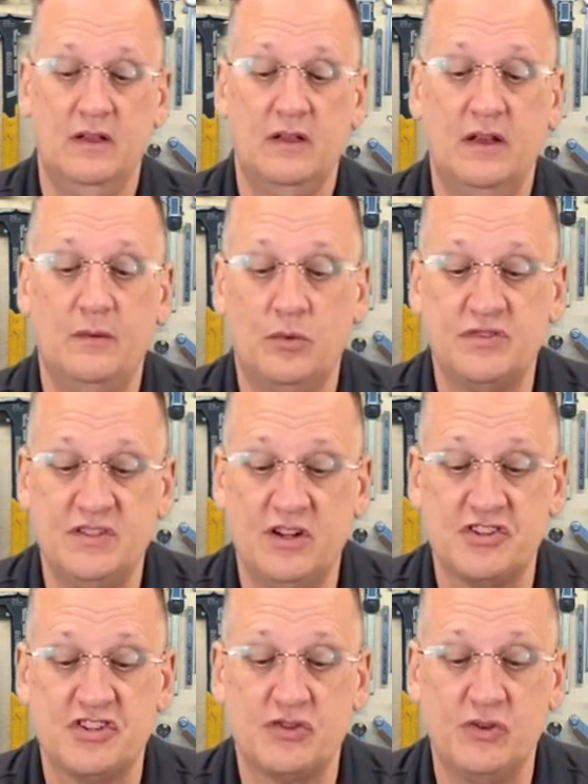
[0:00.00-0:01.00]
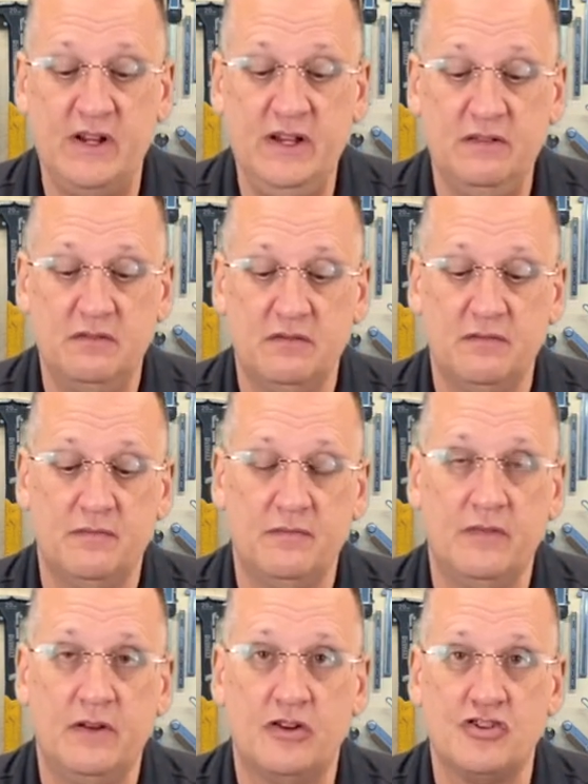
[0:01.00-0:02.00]
And we'll see our screen
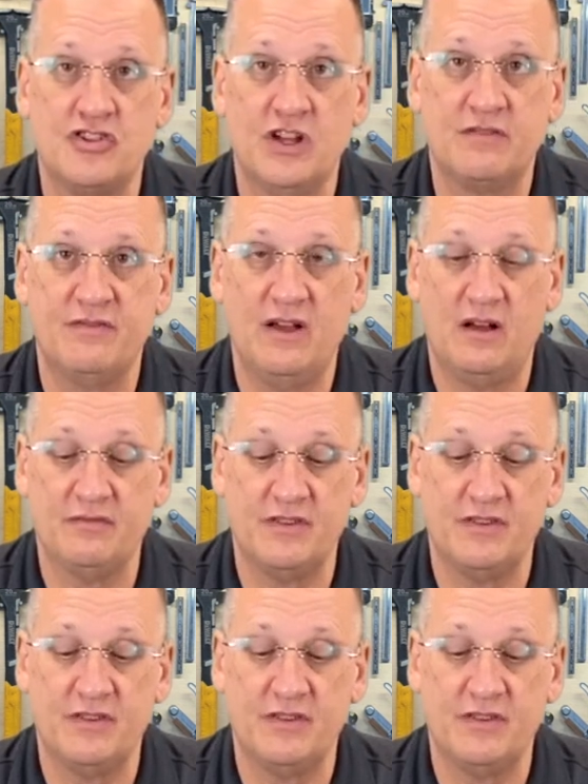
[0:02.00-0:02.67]
and our check valve.